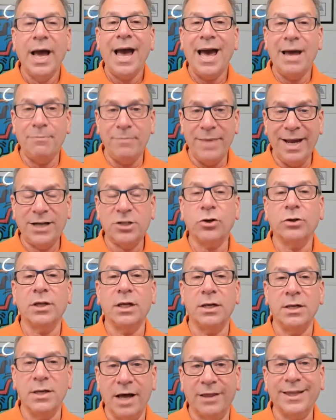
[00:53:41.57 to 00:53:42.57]
and make sure
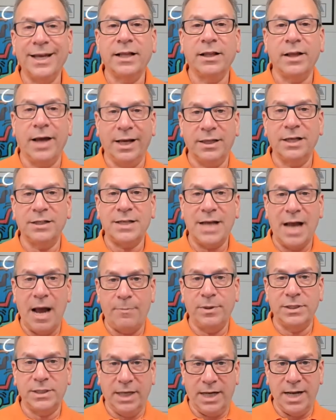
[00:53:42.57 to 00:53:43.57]
that nothing like this
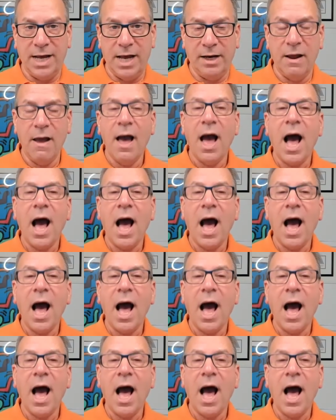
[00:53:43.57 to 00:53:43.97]
happens again.